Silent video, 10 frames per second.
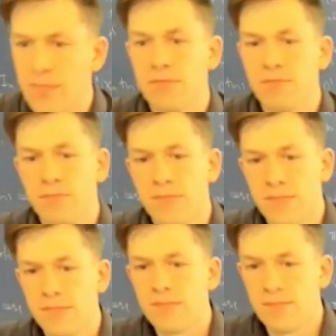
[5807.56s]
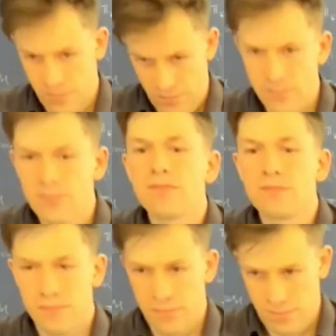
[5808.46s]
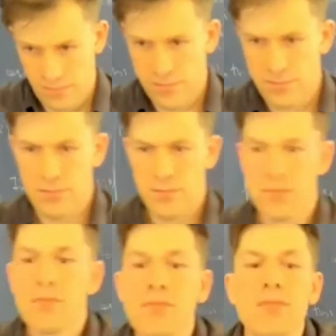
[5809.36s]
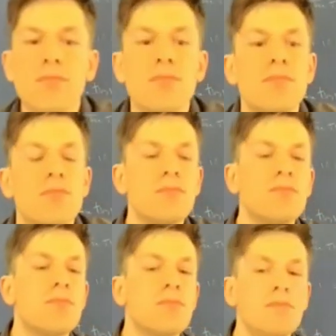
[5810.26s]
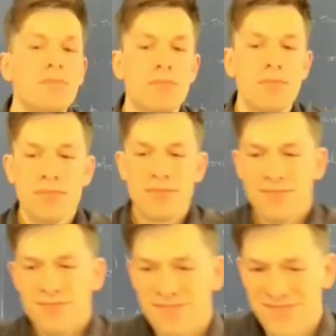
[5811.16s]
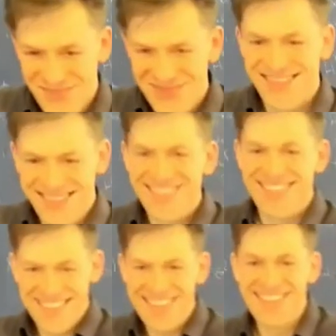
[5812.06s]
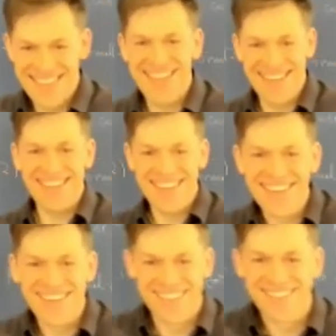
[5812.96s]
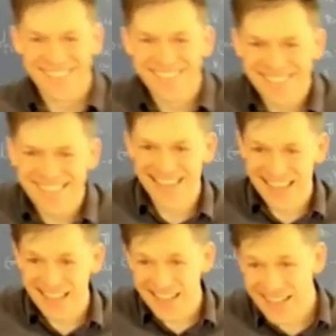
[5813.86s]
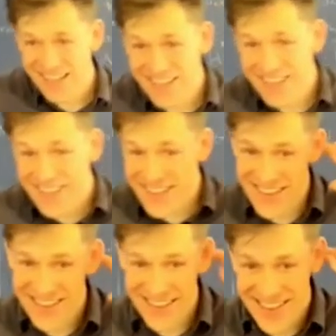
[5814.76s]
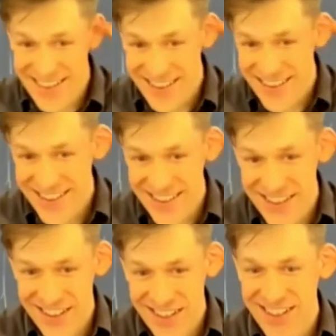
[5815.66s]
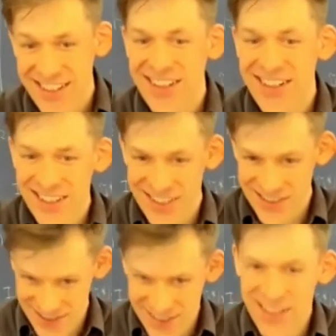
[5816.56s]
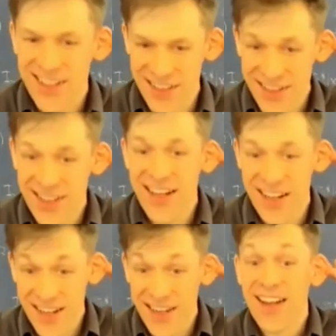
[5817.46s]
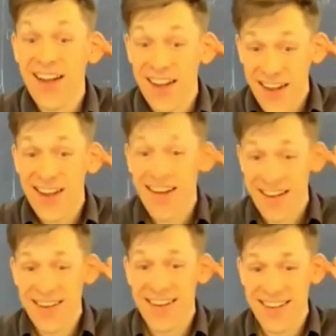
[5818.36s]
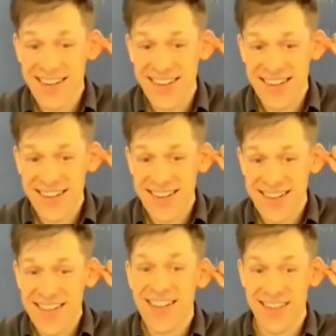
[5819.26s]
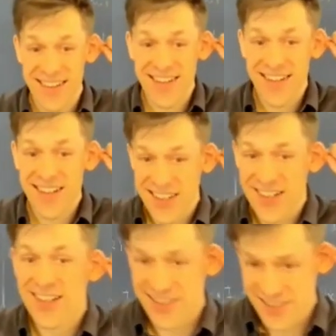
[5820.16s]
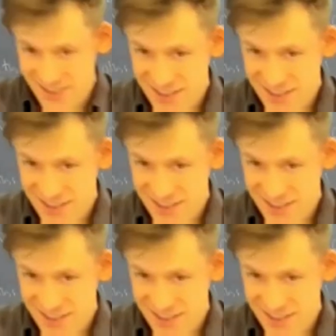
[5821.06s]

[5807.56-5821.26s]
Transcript: example that was proved recently is the real moduli space of GS0. Yeah, yeah. Which is interesting that it appeared at the same time in that same cause result. Yeah. And I think they proof